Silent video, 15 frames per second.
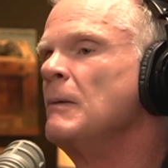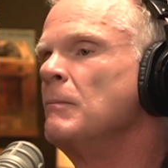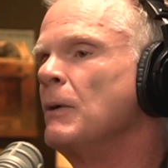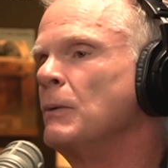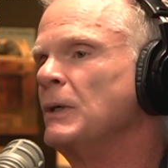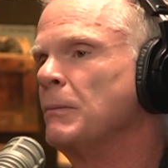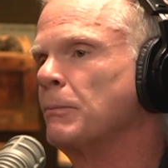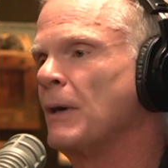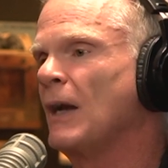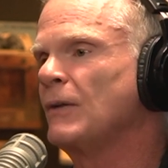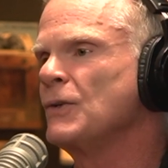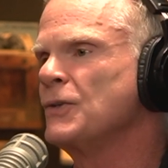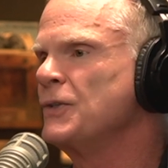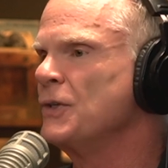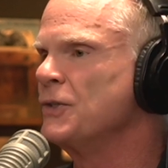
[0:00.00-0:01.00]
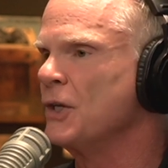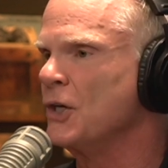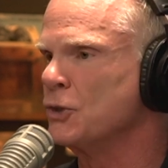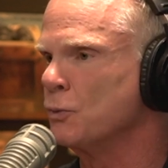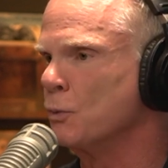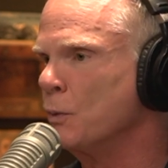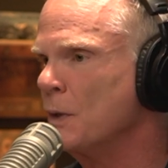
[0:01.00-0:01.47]
but what he practices
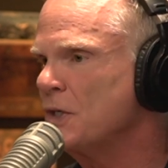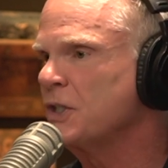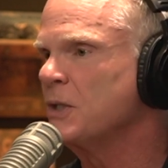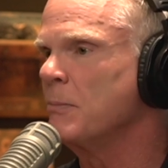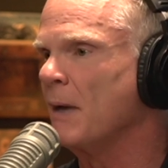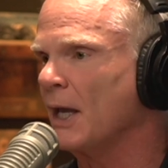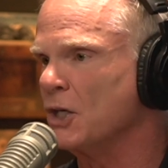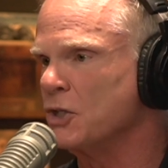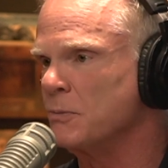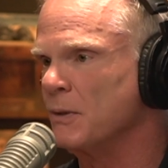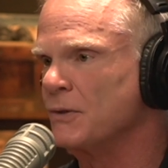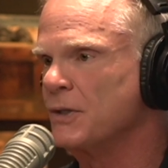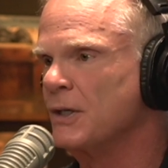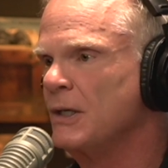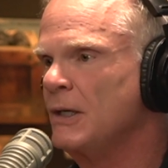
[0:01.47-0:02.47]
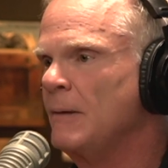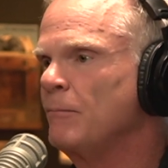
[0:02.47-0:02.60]
is risk management,